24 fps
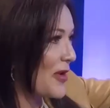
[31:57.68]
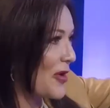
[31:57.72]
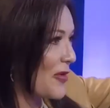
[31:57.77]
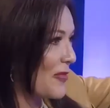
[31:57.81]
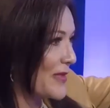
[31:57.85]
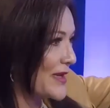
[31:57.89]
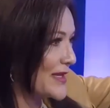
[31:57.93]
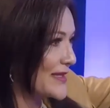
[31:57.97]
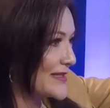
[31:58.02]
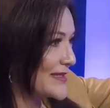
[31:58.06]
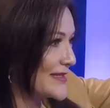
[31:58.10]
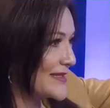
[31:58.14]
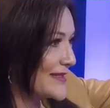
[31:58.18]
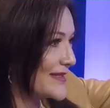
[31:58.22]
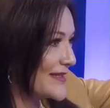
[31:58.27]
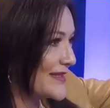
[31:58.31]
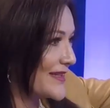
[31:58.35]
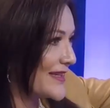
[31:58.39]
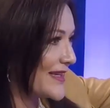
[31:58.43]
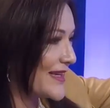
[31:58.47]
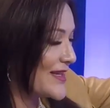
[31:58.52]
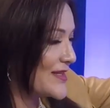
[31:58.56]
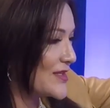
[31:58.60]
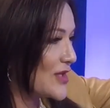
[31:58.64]
moment
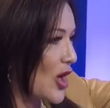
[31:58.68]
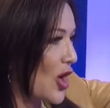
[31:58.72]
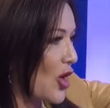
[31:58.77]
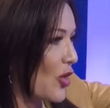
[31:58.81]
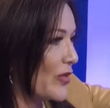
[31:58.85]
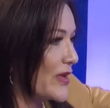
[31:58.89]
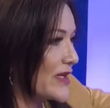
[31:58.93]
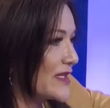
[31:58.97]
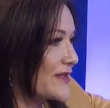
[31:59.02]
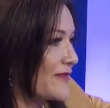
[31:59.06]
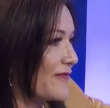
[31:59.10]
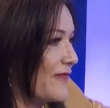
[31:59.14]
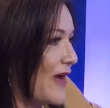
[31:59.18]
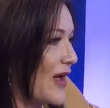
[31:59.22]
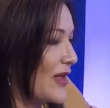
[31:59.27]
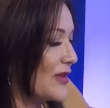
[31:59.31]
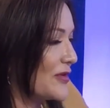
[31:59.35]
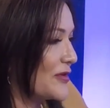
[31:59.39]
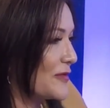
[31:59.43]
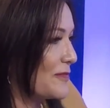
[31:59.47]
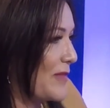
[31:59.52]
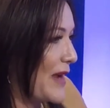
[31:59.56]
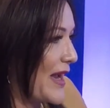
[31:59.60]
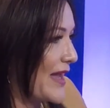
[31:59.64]
is always
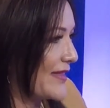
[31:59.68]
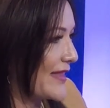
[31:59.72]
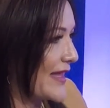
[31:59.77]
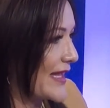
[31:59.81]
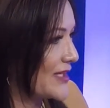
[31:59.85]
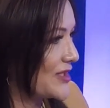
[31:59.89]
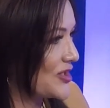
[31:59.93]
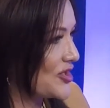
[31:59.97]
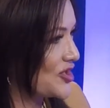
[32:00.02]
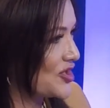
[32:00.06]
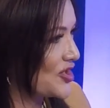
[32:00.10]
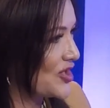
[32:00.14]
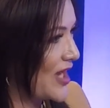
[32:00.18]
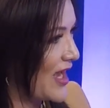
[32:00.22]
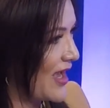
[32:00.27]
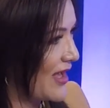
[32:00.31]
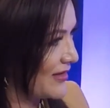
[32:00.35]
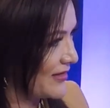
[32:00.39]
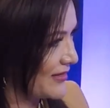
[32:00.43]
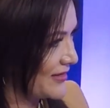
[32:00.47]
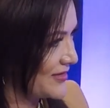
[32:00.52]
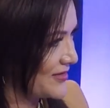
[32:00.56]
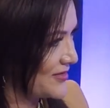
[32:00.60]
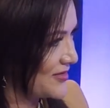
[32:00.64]
followed by that
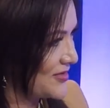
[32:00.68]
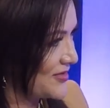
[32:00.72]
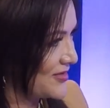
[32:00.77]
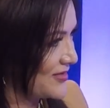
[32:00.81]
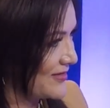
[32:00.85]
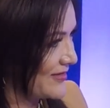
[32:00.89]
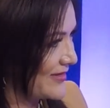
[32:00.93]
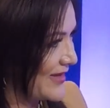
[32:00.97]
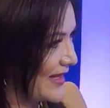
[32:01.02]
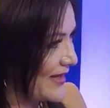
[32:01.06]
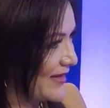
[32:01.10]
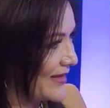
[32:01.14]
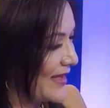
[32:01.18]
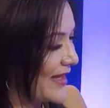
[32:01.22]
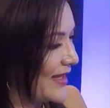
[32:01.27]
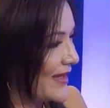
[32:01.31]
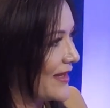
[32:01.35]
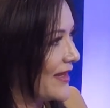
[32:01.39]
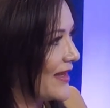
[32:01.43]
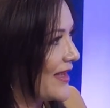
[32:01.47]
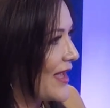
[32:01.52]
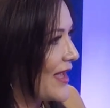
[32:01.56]
challenge, that